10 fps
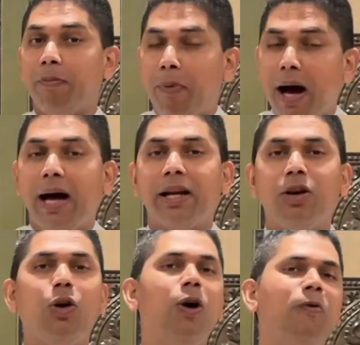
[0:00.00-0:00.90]

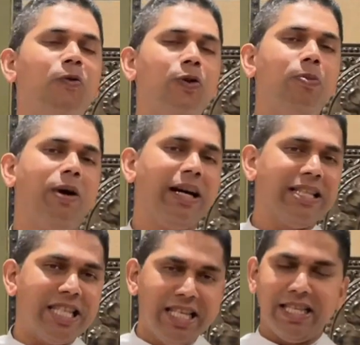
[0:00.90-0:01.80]
pardon offered by
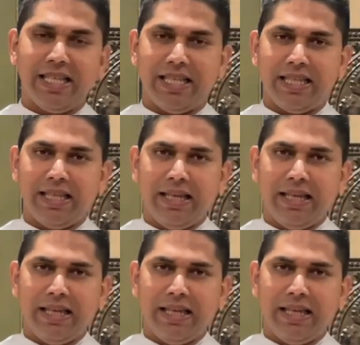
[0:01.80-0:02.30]
Jesus.